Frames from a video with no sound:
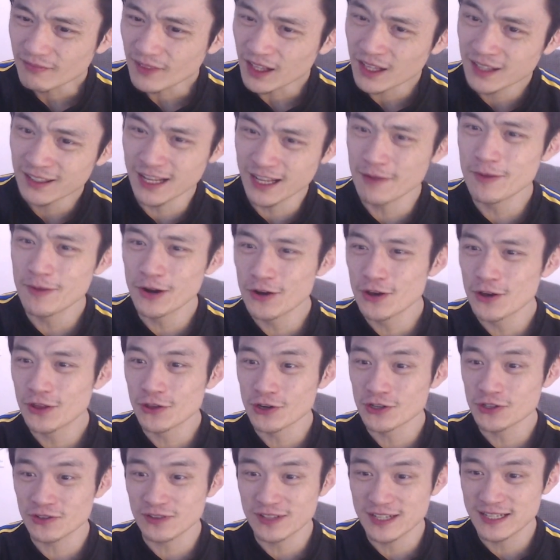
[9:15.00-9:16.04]
let me know your
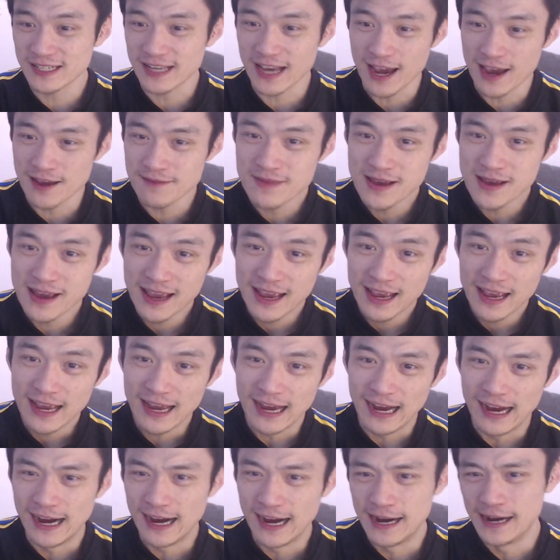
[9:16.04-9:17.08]
thoughts on this game.
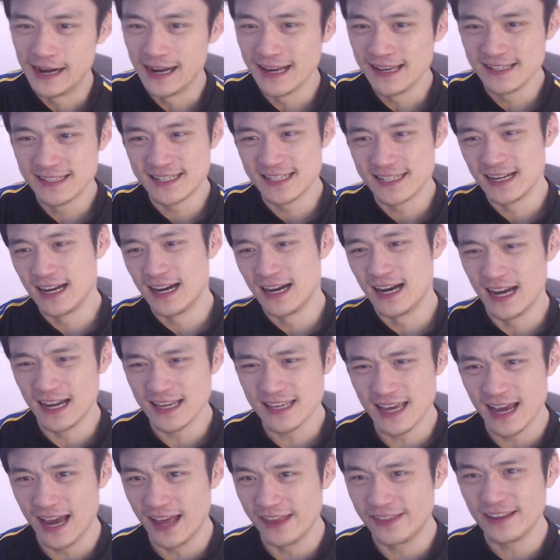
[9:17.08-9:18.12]
And
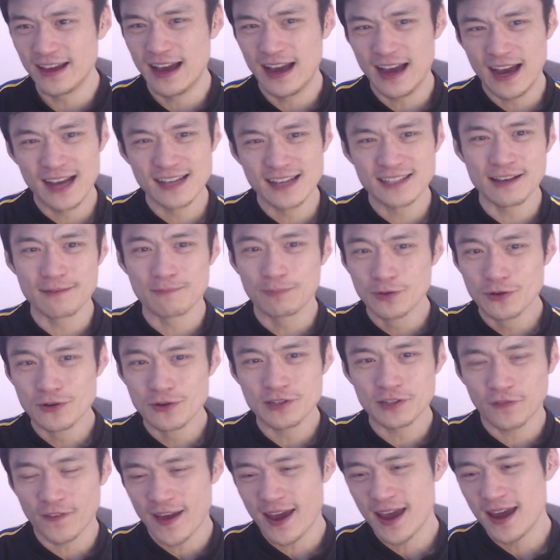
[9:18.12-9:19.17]
that as a
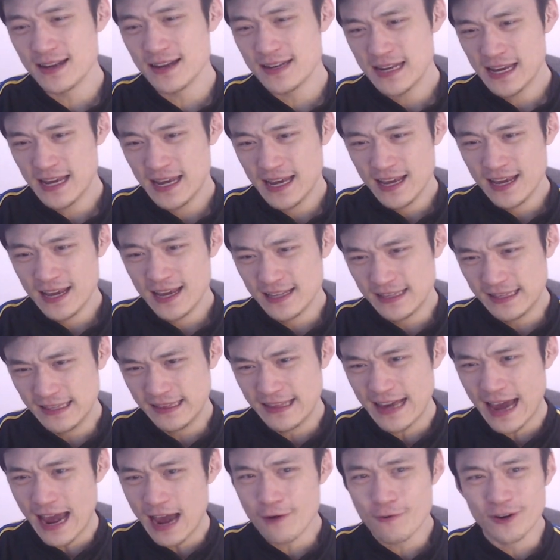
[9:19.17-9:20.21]
Blues fan,
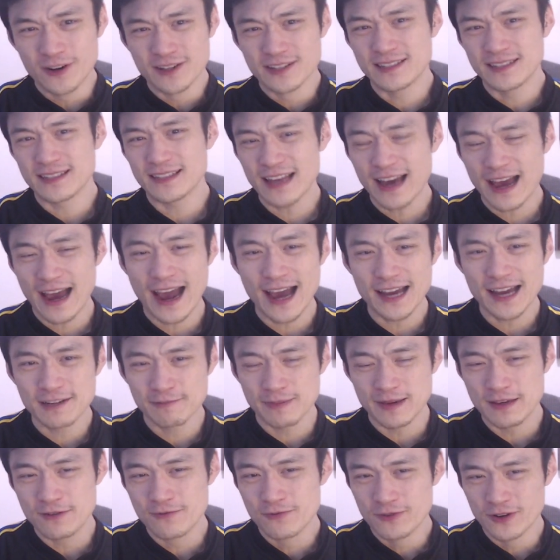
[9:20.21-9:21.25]
that had to
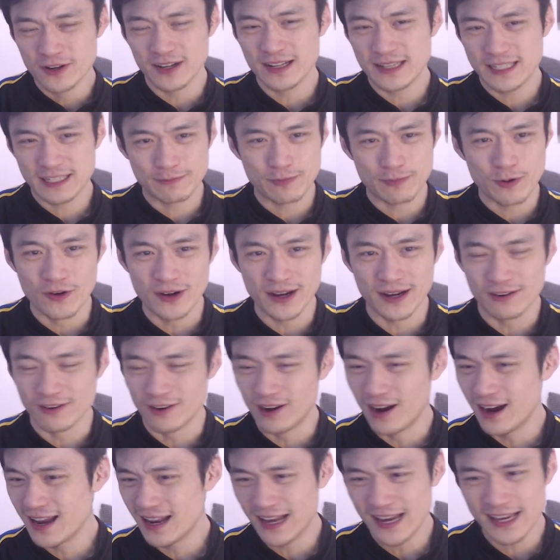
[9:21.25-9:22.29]
be really disappointing,
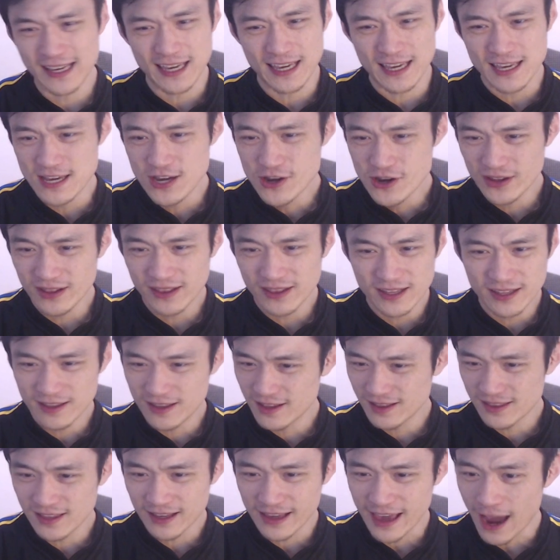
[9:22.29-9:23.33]
right? Like
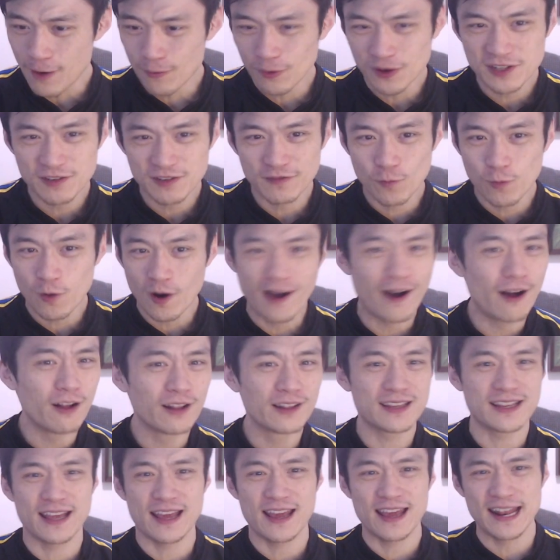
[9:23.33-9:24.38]
the game was
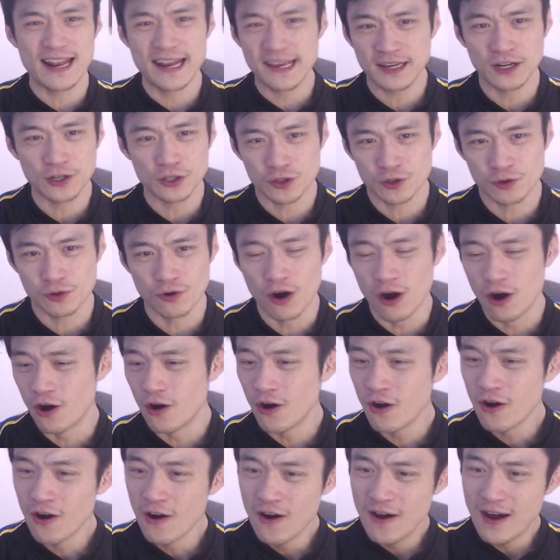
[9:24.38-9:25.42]
well in control,
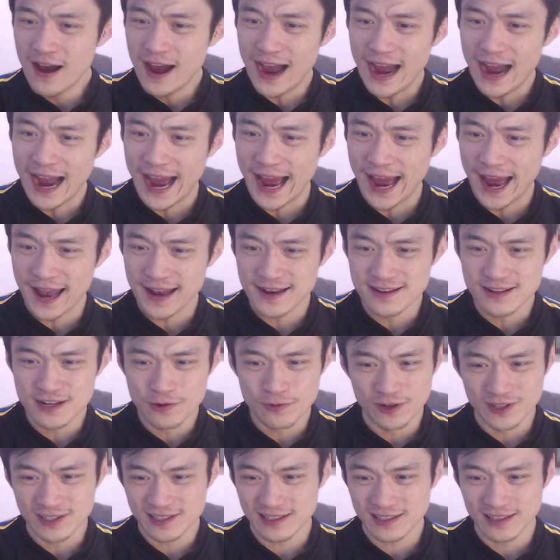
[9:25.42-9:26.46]
and it
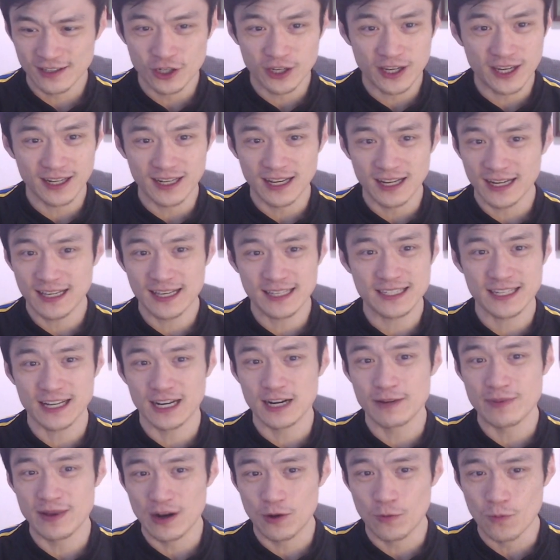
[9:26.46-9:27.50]
was looking like it's gonna
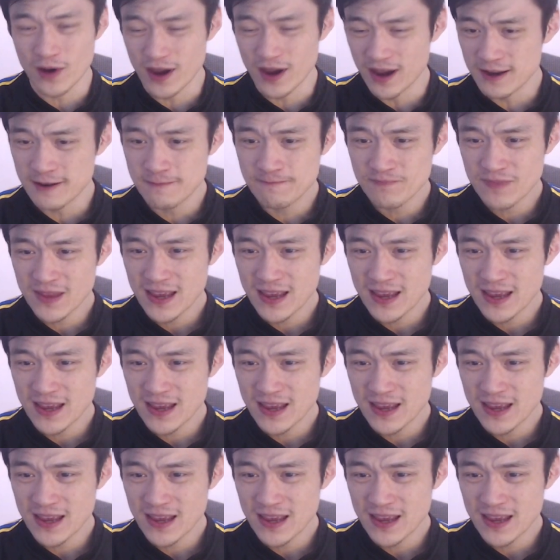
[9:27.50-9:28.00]
be a win,